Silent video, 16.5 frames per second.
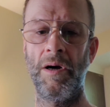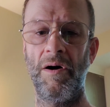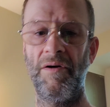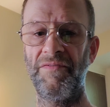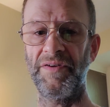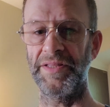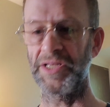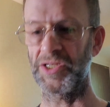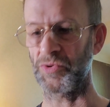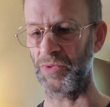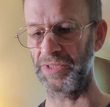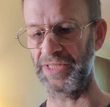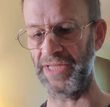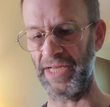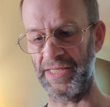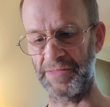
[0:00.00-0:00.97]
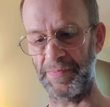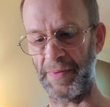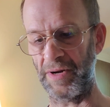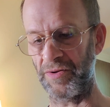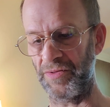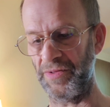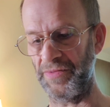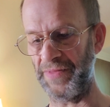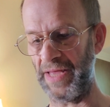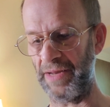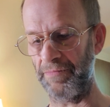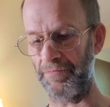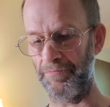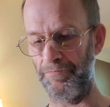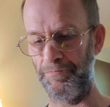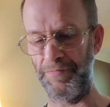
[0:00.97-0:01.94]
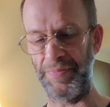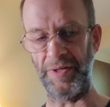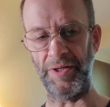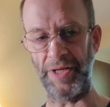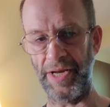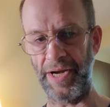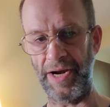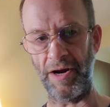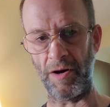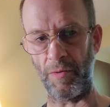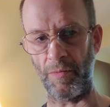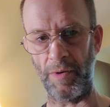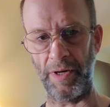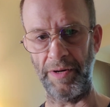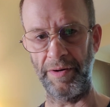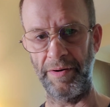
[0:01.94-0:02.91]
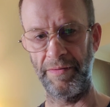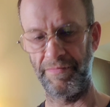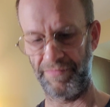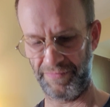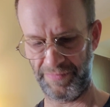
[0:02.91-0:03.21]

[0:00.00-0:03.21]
Hopefully this one tastes better than that billionaire one.